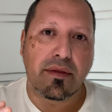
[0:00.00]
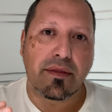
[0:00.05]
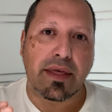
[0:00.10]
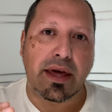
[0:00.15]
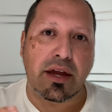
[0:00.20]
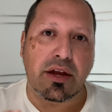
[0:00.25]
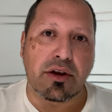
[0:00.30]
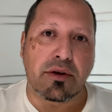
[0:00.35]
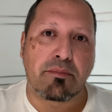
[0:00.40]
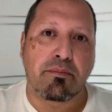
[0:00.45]

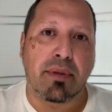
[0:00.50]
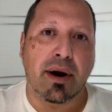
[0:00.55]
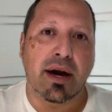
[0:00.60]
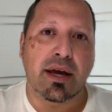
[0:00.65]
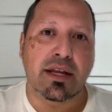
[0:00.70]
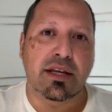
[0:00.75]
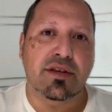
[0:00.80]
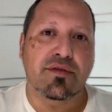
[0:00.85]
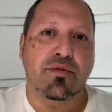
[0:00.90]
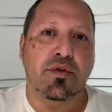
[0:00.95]
that your
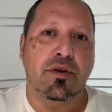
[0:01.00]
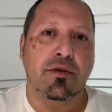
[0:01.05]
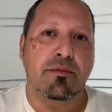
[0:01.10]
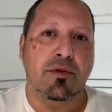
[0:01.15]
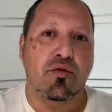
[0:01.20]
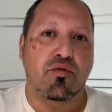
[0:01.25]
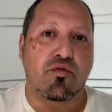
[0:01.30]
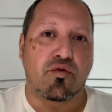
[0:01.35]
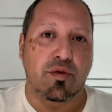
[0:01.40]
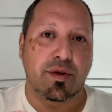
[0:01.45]
body's
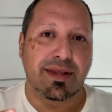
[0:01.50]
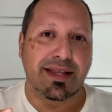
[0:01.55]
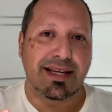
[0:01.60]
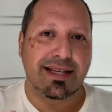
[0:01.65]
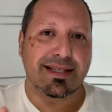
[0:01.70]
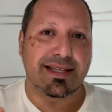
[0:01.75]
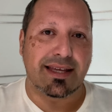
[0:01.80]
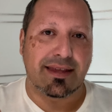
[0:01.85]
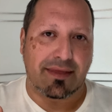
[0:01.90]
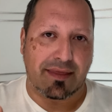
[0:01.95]
form of
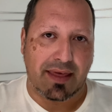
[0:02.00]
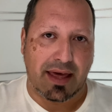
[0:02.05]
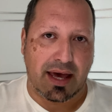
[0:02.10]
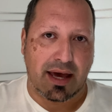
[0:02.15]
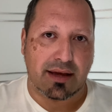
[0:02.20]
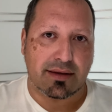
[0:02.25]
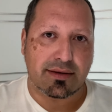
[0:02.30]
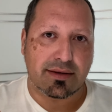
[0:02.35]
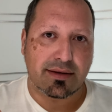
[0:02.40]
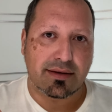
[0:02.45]
releasing
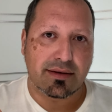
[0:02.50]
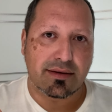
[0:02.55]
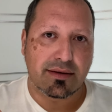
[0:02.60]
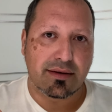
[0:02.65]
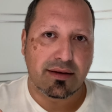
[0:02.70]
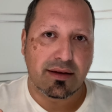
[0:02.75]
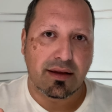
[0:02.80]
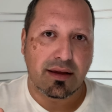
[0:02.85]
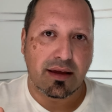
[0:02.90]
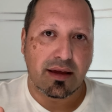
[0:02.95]
that
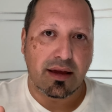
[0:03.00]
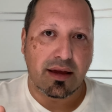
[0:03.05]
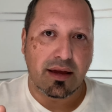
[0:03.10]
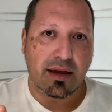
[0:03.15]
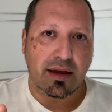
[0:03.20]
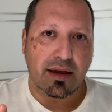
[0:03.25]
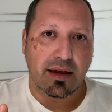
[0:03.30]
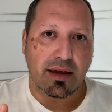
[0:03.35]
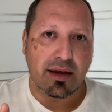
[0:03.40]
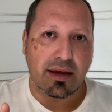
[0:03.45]

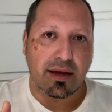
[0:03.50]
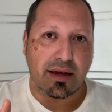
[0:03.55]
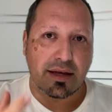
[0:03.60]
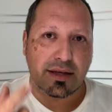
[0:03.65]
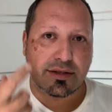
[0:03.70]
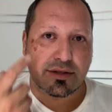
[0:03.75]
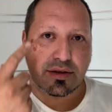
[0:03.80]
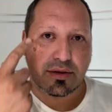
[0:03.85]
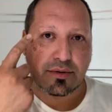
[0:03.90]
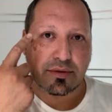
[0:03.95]

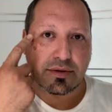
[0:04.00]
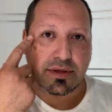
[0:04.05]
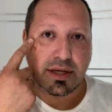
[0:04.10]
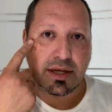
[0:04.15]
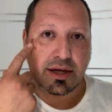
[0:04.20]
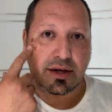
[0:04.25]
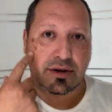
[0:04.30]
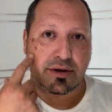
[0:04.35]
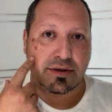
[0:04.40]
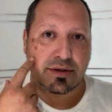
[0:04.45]
is through
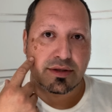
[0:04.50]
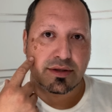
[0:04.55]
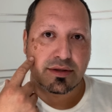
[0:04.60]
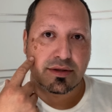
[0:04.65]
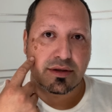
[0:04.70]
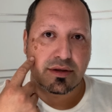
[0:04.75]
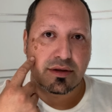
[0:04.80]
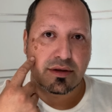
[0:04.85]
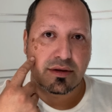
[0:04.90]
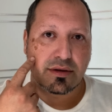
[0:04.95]

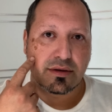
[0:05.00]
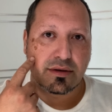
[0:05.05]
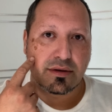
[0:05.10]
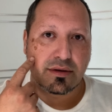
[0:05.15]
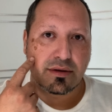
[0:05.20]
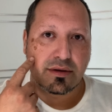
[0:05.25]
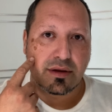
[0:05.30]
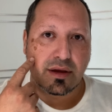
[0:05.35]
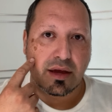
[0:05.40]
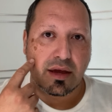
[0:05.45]
tears.
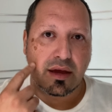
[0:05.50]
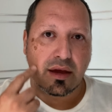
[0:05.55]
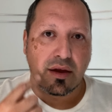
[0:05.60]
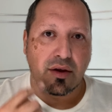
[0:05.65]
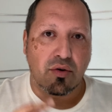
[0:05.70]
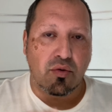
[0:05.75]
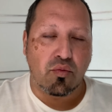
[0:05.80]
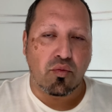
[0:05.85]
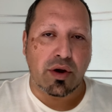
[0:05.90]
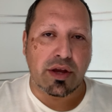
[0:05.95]

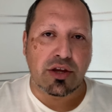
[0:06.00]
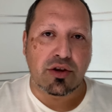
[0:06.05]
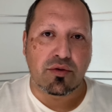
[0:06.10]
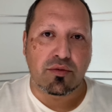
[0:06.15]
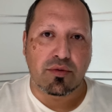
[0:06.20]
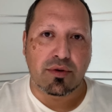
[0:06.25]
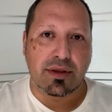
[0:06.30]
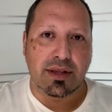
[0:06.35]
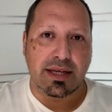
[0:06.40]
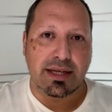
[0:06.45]
When you
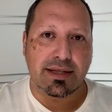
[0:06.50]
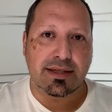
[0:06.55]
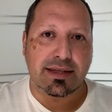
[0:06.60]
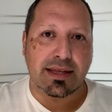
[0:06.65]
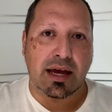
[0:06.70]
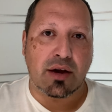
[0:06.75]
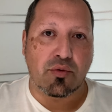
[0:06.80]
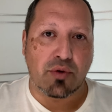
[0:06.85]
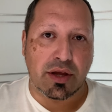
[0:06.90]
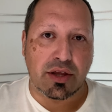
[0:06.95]
release
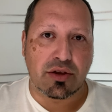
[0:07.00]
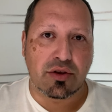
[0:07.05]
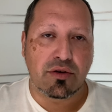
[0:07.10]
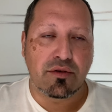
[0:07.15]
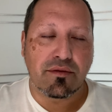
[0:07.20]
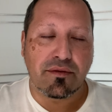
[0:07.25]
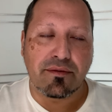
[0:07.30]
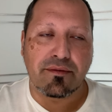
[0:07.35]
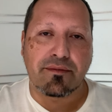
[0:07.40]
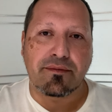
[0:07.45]
that, when
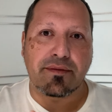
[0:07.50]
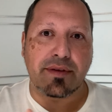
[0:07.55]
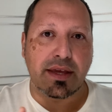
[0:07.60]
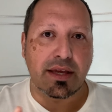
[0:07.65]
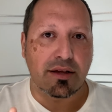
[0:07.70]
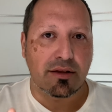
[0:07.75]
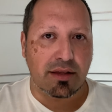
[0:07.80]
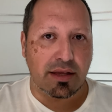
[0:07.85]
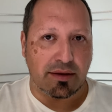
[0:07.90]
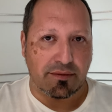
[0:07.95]
you
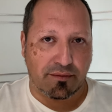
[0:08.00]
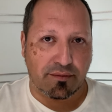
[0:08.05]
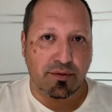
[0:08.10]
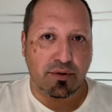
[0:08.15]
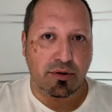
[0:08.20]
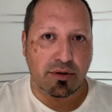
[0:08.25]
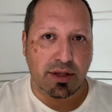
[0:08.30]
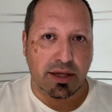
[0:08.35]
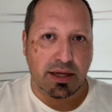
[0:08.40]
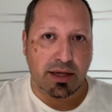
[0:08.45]
feel it
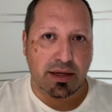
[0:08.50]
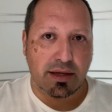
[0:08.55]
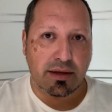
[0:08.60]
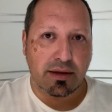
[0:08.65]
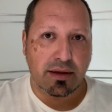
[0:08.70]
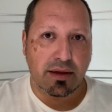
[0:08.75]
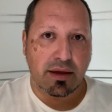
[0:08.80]
fully,